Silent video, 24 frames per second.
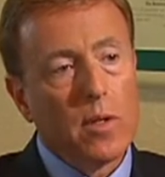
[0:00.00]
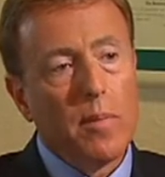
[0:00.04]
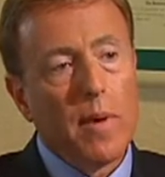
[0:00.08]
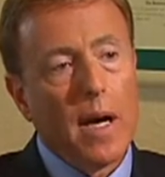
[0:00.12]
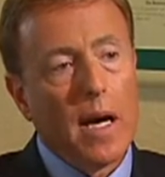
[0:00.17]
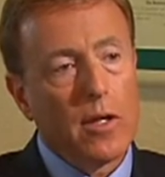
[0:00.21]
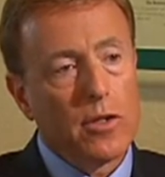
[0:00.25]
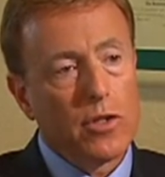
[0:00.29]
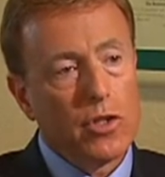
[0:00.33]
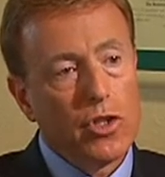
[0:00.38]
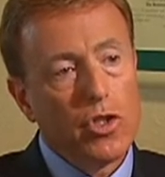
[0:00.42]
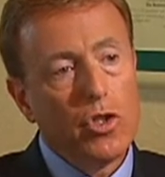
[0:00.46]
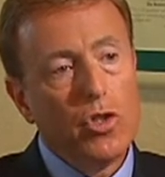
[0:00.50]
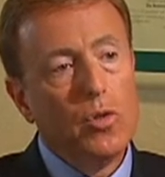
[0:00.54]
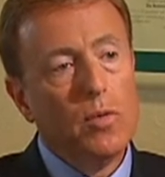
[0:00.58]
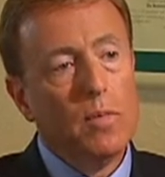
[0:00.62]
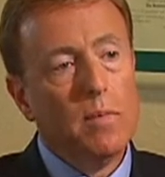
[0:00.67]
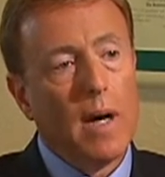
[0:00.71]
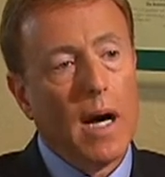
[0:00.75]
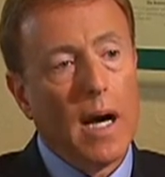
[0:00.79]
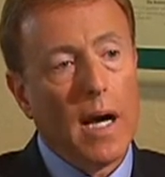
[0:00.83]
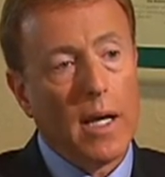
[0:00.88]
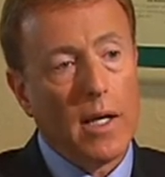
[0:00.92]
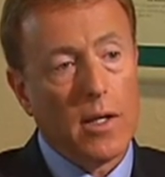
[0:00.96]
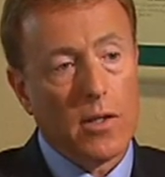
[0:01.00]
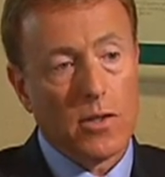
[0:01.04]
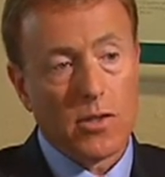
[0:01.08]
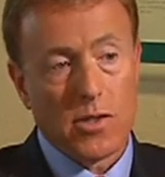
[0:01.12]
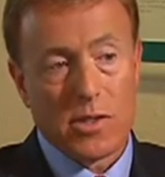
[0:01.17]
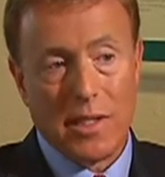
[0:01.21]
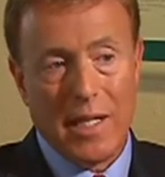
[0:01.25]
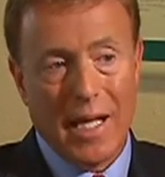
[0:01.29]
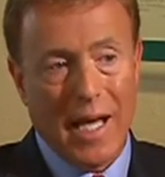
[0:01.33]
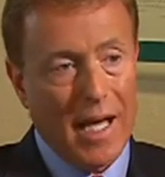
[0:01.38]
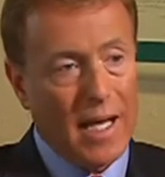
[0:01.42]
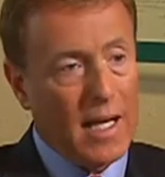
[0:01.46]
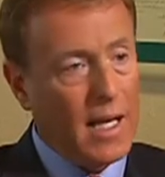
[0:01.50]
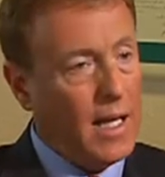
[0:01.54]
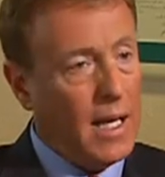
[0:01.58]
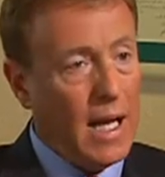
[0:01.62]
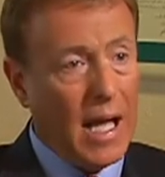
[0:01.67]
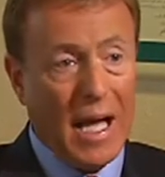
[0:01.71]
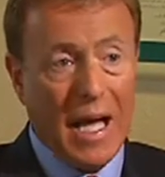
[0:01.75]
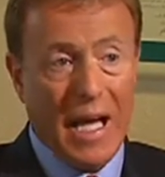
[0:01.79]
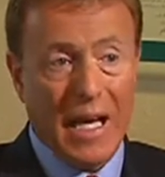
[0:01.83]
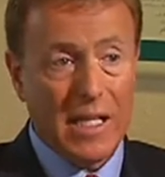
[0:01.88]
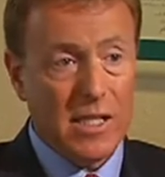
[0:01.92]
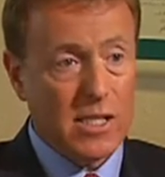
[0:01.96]
about 2 miles, not on
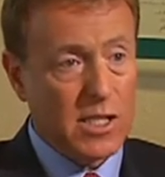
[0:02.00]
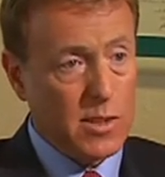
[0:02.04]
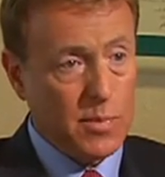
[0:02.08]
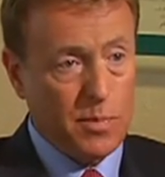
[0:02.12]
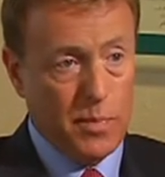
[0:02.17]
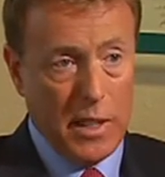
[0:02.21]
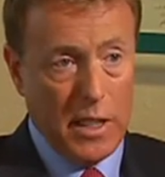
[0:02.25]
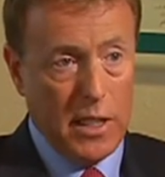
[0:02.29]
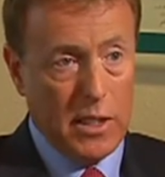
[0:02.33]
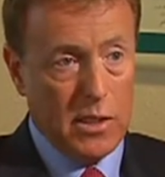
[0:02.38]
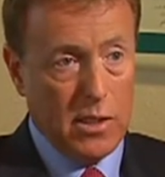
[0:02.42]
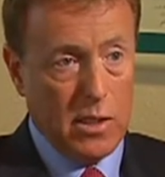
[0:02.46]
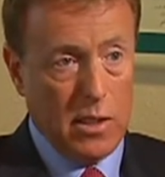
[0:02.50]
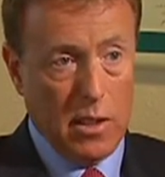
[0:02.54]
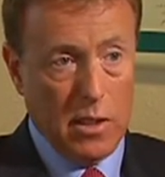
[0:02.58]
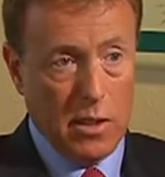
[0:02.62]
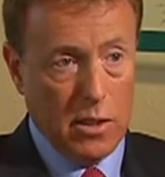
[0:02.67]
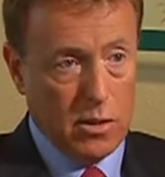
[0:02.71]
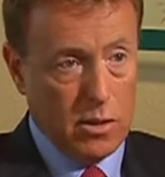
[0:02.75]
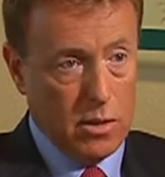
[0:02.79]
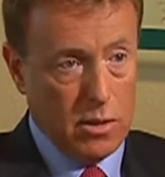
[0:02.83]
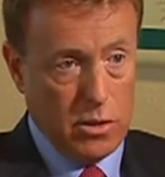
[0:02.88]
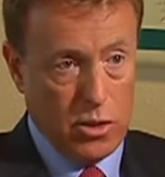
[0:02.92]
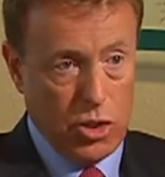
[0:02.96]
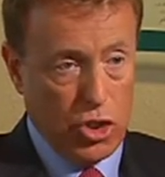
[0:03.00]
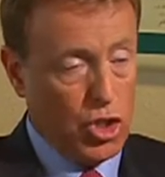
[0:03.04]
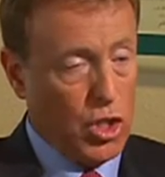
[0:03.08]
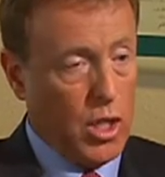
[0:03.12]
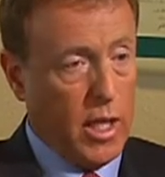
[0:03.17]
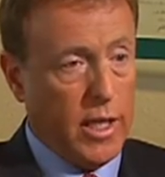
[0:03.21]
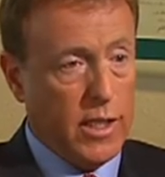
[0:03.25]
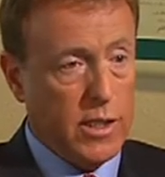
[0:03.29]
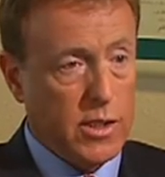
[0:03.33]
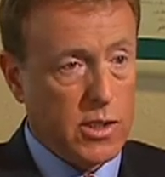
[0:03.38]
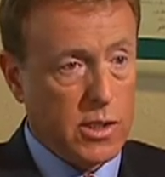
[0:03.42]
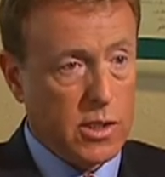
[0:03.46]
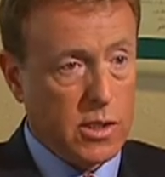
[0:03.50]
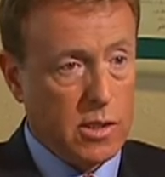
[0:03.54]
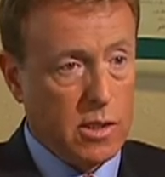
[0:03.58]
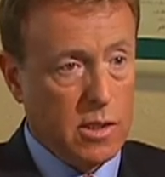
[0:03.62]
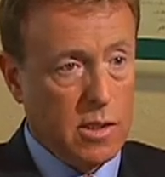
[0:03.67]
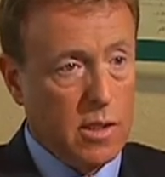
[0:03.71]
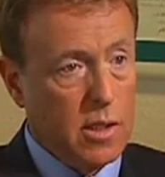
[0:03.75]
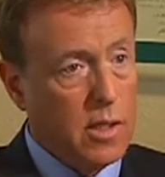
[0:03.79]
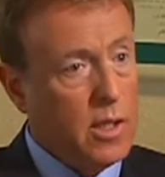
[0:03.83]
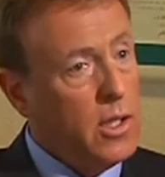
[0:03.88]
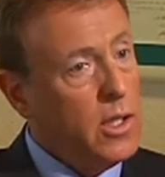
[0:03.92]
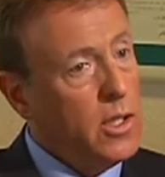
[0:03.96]
a high-speed chase,
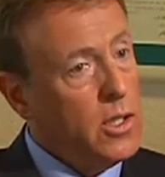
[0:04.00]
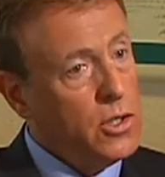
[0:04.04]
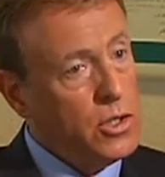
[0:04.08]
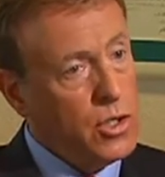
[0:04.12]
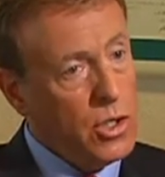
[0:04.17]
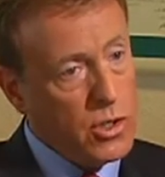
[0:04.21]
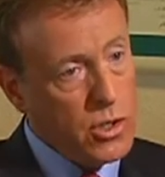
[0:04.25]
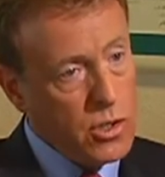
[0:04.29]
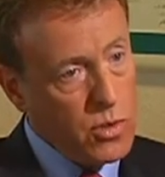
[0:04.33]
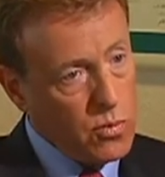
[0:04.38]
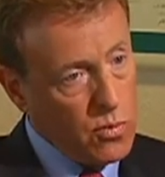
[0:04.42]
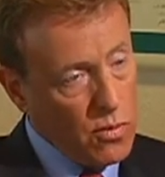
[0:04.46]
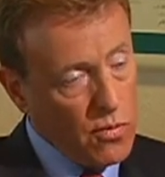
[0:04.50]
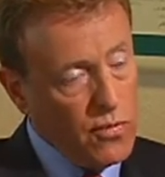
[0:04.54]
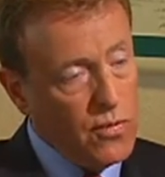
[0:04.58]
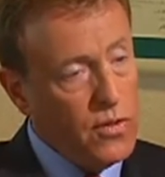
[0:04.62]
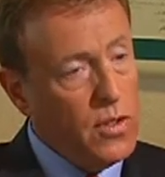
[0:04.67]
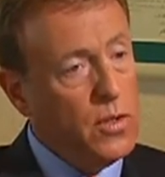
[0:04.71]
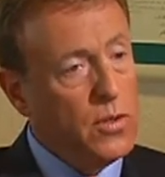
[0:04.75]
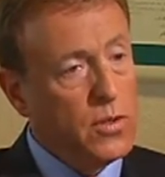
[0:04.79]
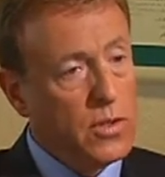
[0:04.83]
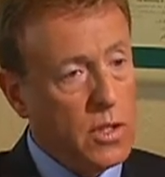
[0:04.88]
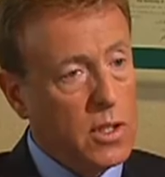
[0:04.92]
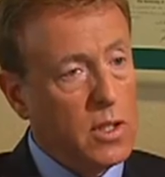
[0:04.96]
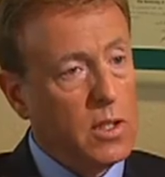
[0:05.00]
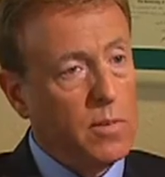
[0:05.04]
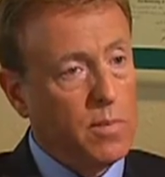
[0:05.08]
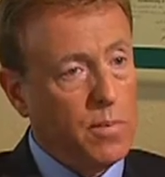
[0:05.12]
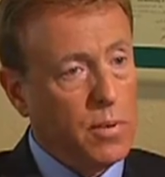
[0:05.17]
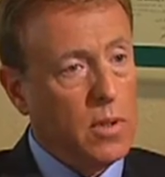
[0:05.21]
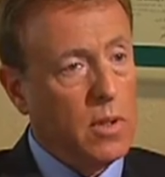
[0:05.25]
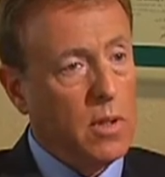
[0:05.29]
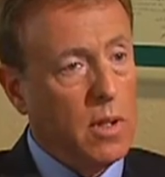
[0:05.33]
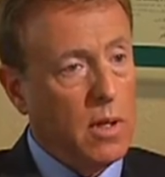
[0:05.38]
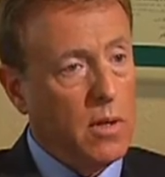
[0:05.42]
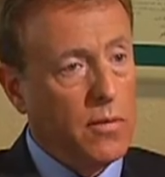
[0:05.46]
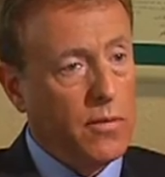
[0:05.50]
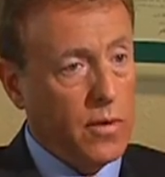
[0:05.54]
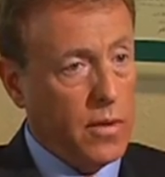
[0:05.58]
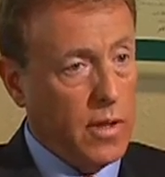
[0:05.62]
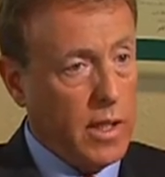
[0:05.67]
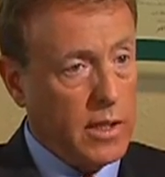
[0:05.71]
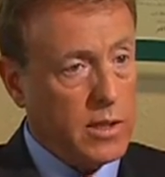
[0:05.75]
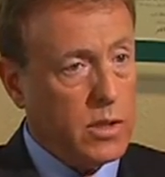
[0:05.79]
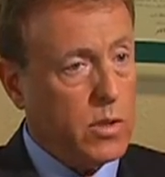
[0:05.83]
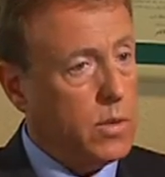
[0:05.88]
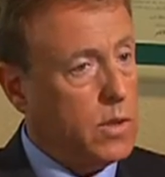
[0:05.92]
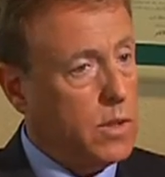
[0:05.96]
just refusing to pull over.
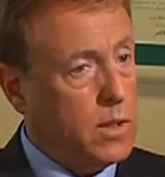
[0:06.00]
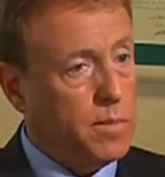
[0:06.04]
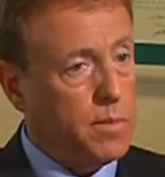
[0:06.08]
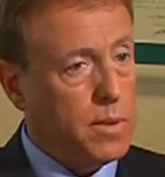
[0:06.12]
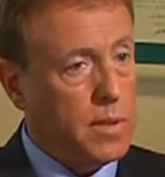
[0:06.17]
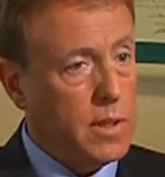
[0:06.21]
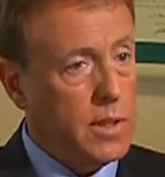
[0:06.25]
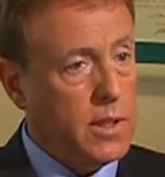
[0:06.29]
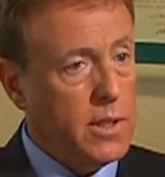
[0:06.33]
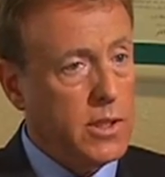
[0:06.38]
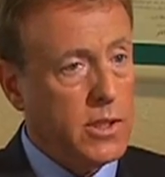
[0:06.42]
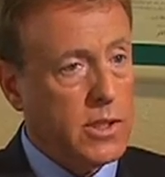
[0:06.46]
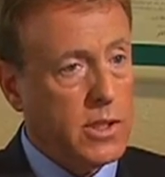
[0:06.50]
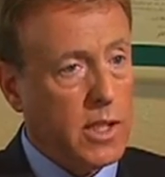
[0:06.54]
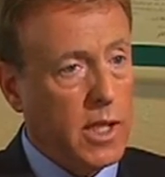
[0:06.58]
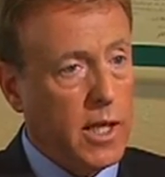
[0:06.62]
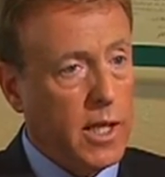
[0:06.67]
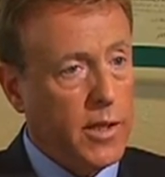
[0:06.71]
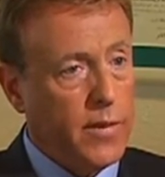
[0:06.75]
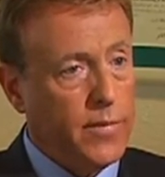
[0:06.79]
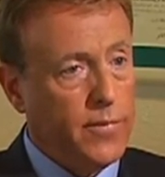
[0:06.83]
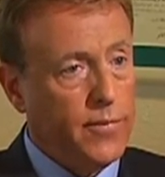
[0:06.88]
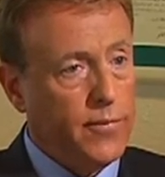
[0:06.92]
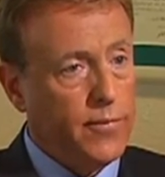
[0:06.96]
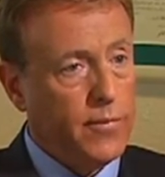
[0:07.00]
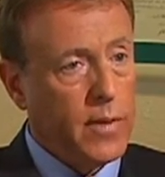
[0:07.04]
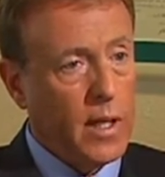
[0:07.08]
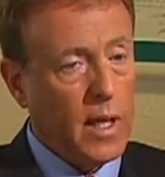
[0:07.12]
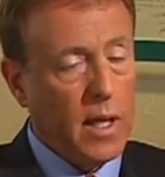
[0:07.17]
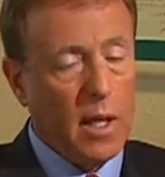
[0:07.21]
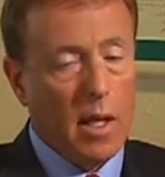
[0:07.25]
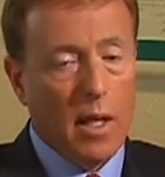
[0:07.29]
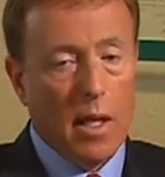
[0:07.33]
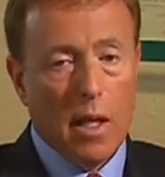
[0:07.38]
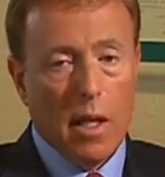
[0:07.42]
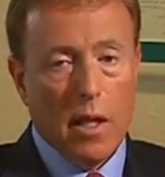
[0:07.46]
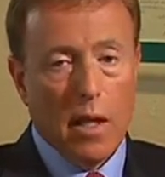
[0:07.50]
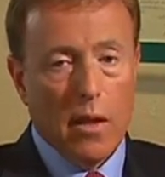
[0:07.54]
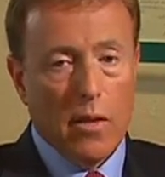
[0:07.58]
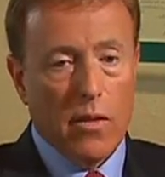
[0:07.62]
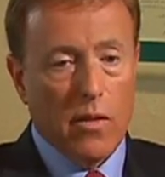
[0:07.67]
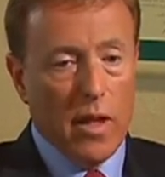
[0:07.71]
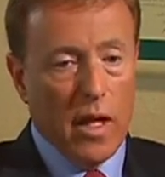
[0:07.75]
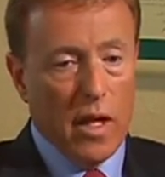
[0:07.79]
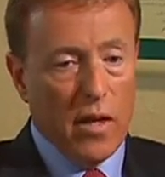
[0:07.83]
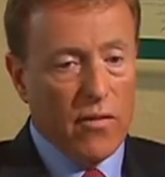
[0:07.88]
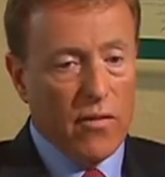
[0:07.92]
That's what the police said. They